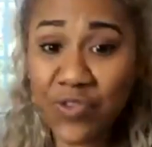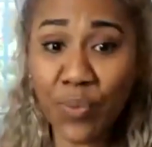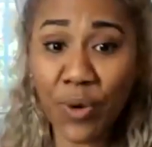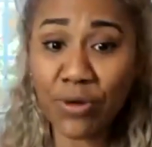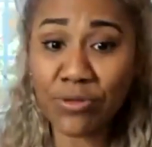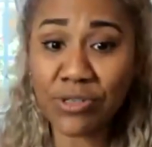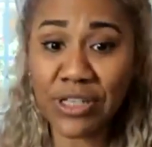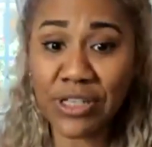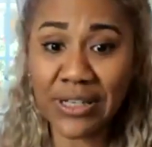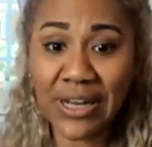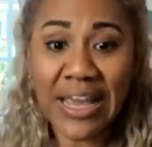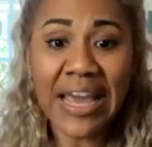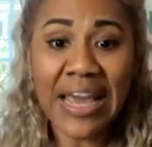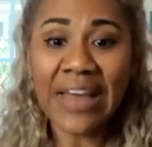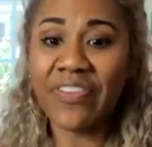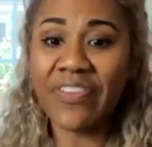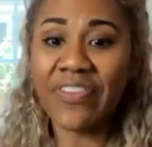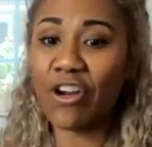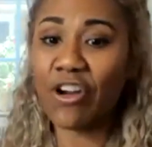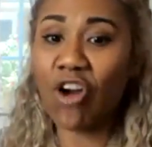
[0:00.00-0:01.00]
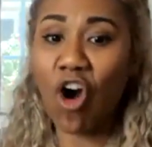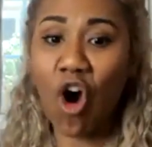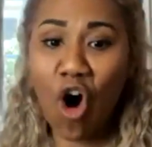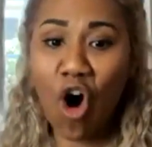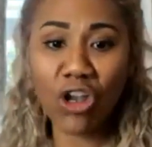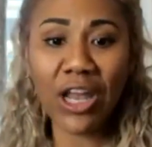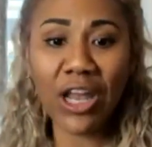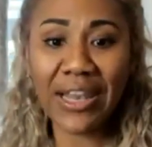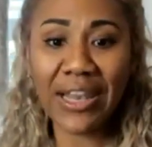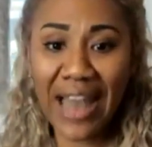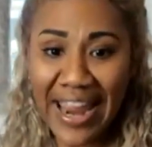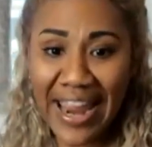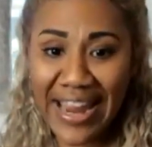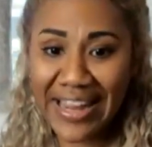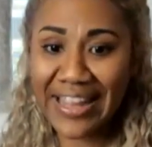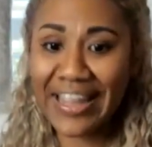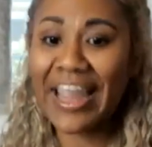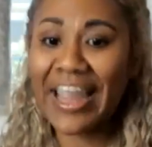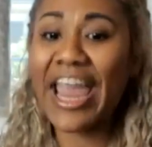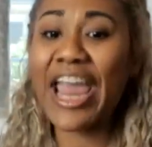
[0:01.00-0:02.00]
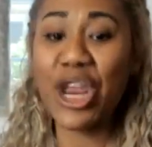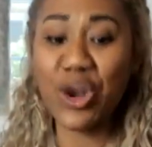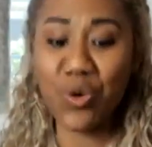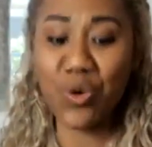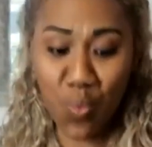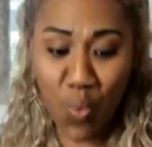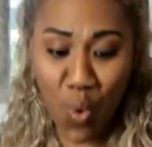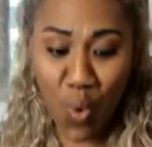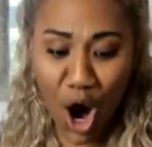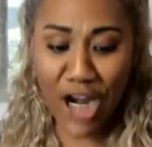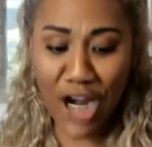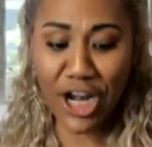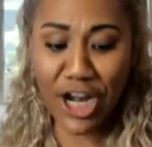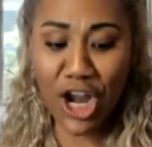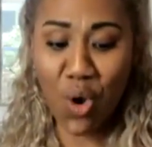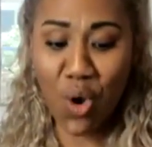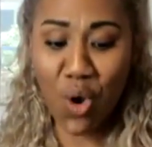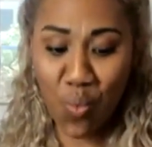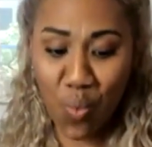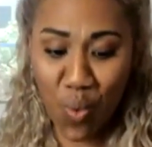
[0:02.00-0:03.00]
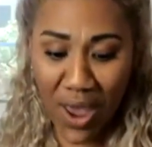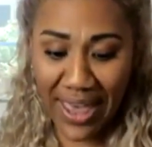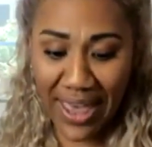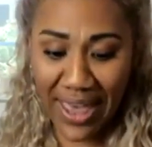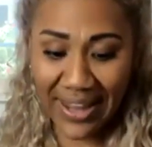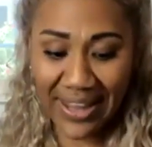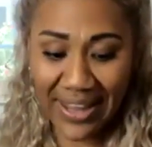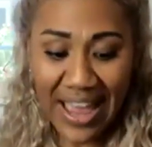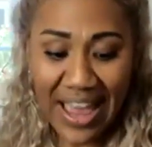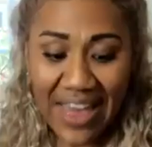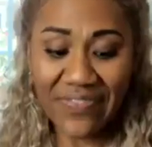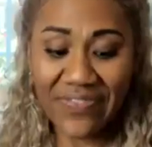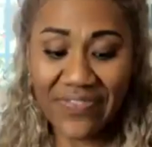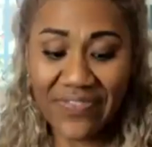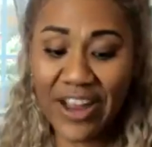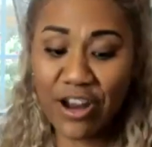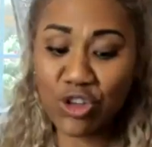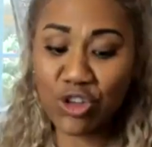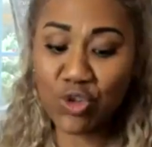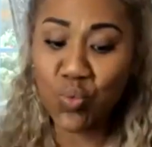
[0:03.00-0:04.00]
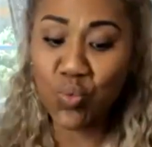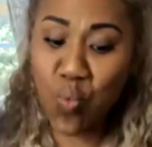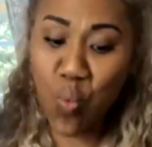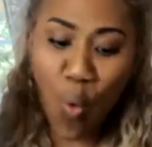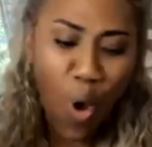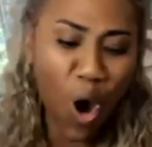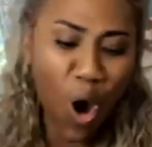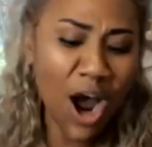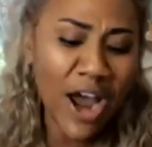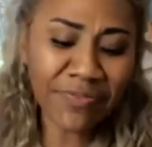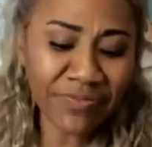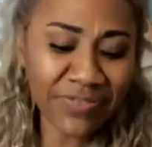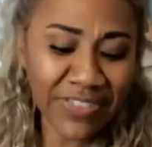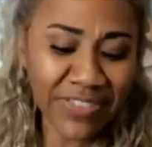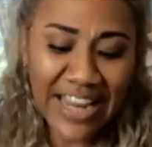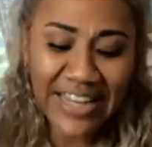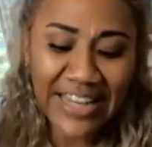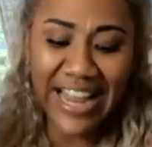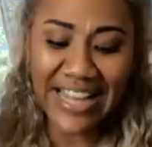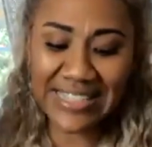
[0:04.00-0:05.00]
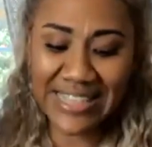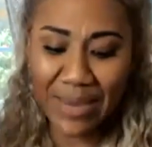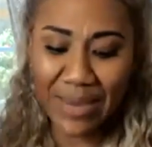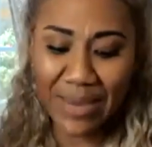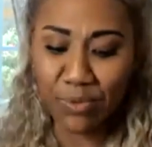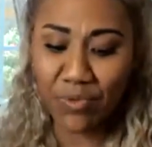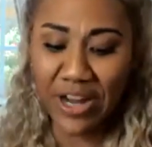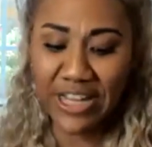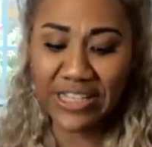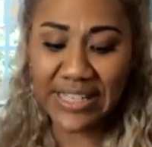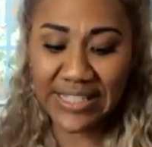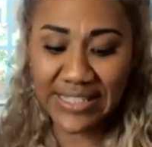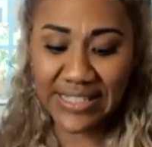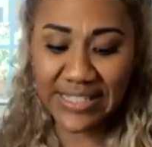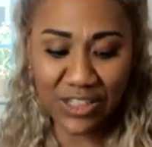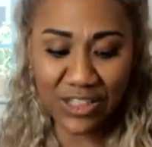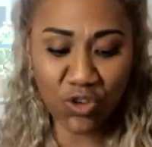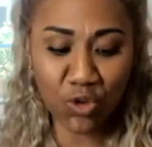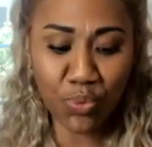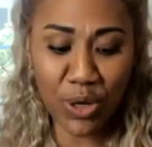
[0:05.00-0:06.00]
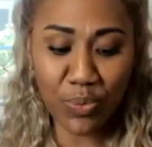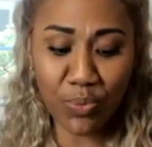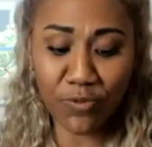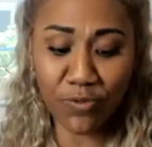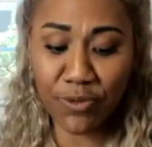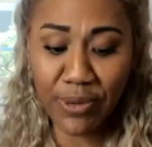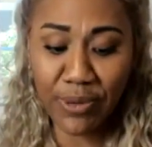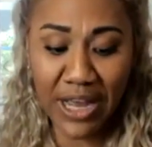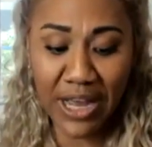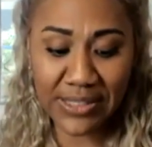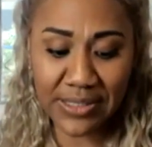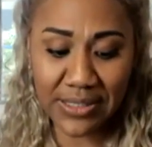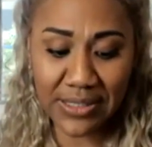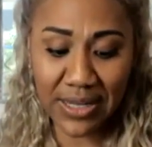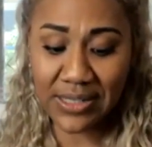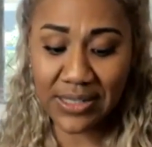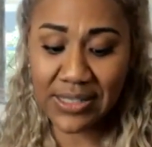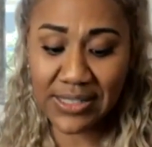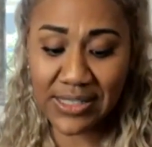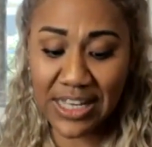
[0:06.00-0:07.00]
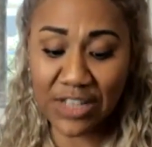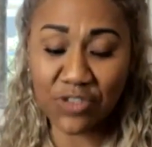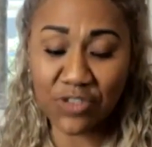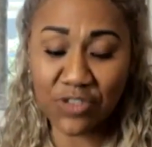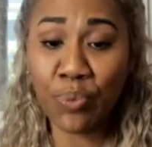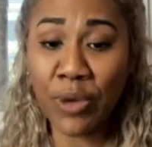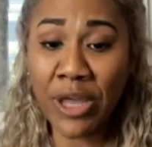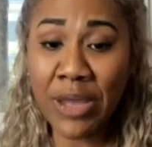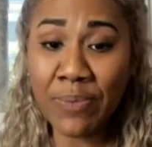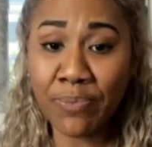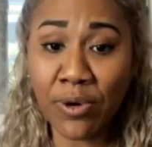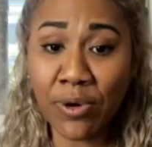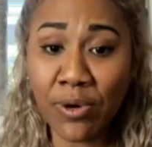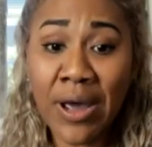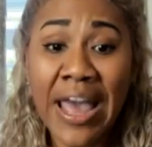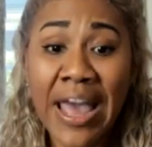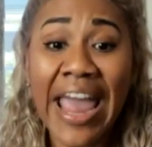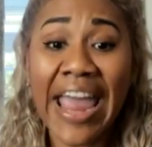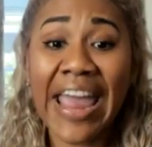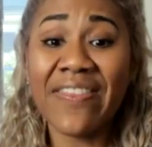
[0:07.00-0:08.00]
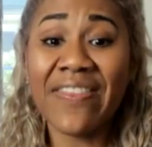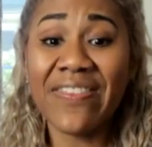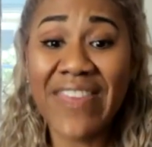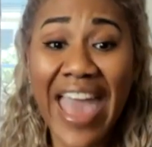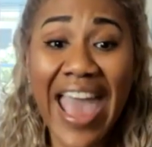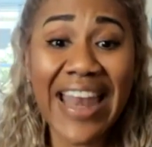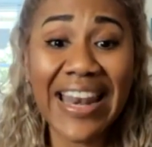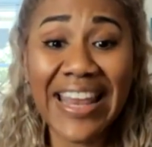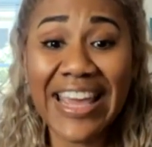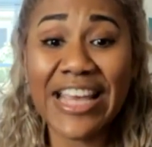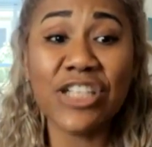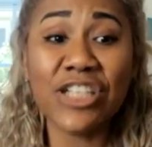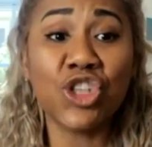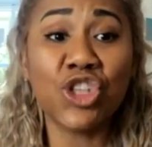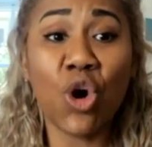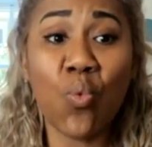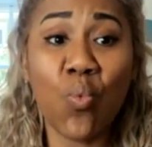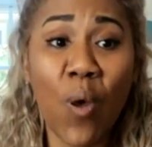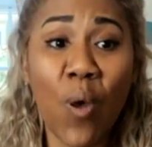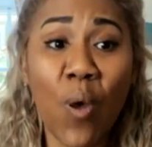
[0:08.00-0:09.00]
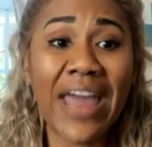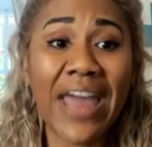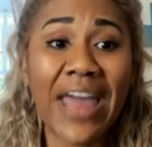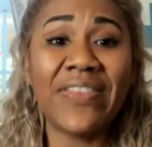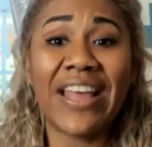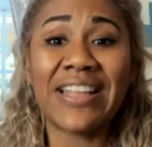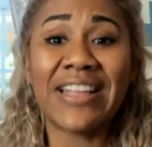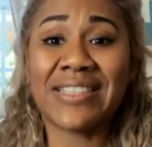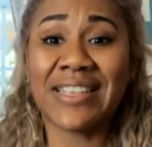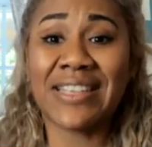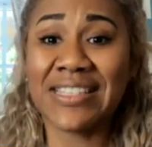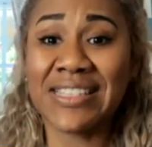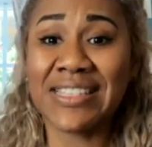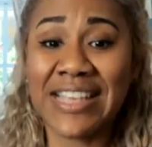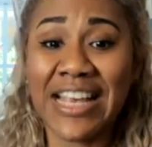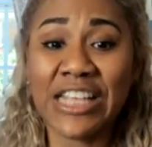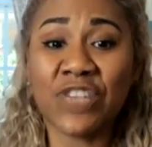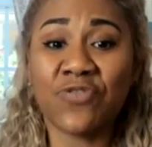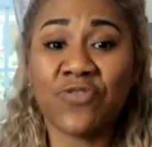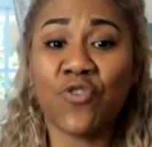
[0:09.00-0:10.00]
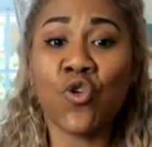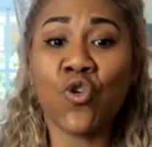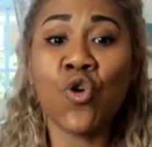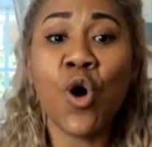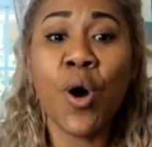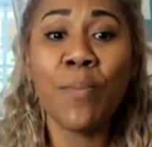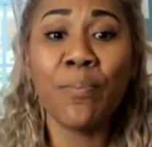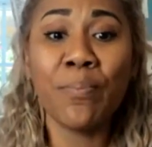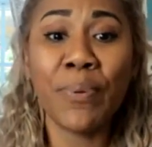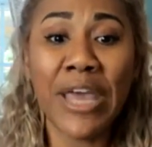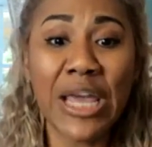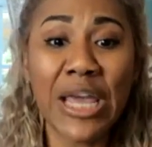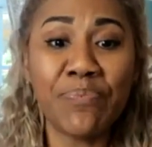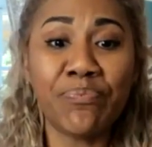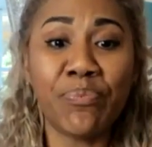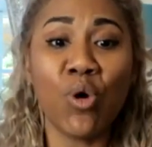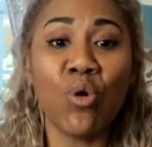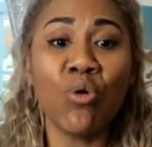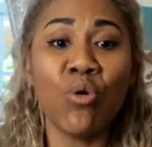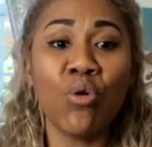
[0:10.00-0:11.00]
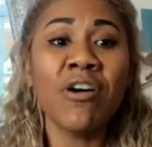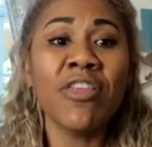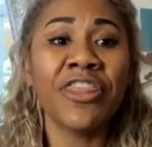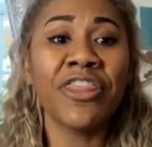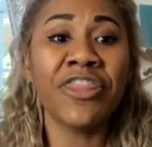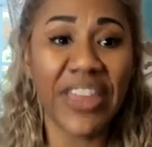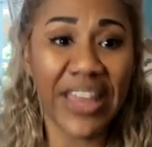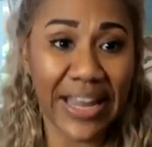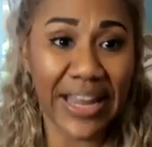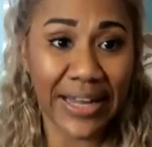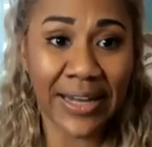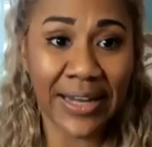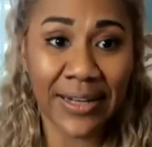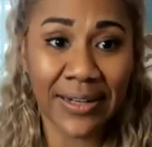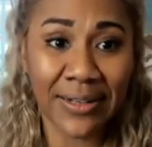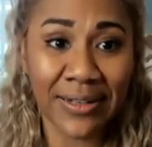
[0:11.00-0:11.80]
person, they're all alike in one way. There's one thing that separates successful people from unsuccessful people, and that is the way that successful people think.